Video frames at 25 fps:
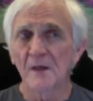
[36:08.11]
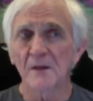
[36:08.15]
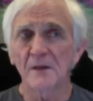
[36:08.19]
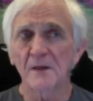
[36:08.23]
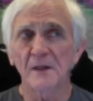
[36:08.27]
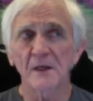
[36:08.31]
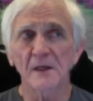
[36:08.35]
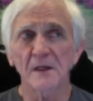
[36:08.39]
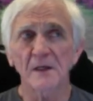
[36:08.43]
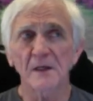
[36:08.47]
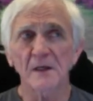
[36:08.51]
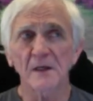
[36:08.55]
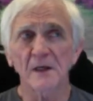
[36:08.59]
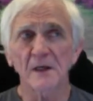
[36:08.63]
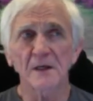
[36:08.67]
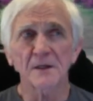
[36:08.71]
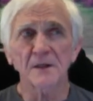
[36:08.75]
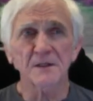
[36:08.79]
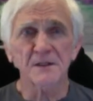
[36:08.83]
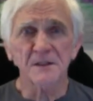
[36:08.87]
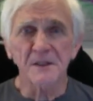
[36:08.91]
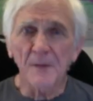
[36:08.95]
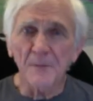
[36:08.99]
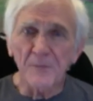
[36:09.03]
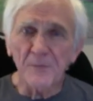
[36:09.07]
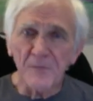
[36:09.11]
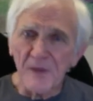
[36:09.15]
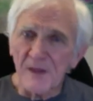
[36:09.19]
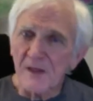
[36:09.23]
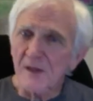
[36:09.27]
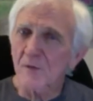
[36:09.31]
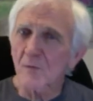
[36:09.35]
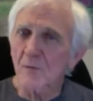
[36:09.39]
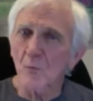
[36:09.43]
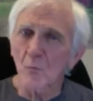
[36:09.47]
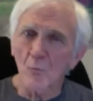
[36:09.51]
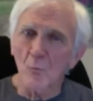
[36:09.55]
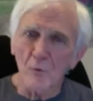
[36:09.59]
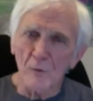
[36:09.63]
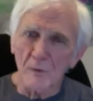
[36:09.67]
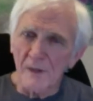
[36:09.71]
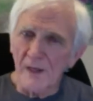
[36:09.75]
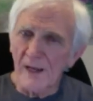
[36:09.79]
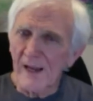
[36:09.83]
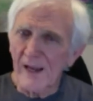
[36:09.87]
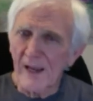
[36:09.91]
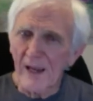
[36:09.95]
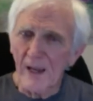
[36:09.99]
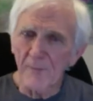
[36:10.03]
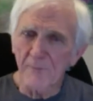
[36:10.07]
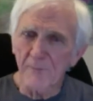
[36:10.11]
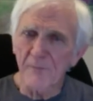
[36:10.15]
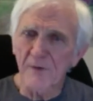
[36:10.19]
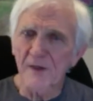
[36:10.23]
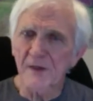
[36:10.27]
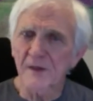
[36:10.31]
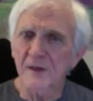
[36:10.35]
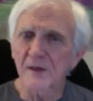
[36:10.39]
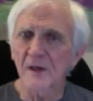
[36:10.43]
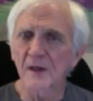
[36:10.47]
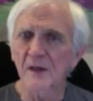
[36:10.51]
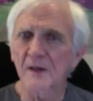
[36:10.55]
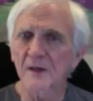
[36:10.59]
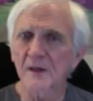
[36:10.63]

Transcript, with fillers: that uh, something would happen